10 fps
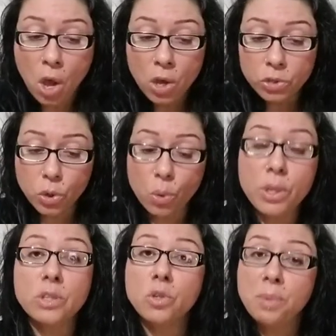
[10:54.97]
So
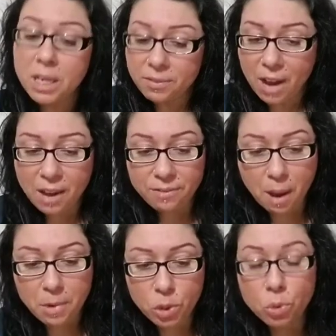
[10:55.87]
this would be a divine
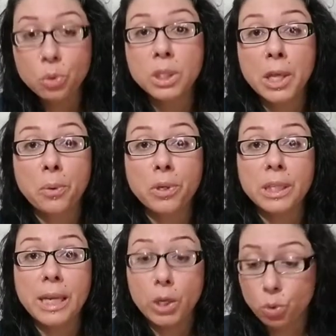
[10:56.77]
feminine who
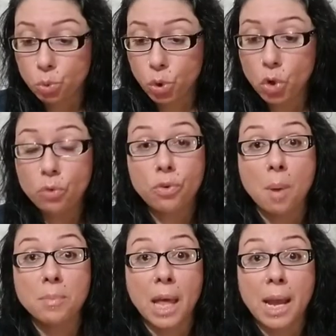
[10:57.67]
literally grew
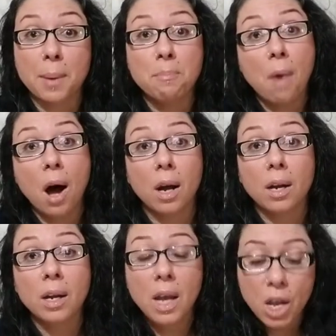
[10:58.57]
from like muck.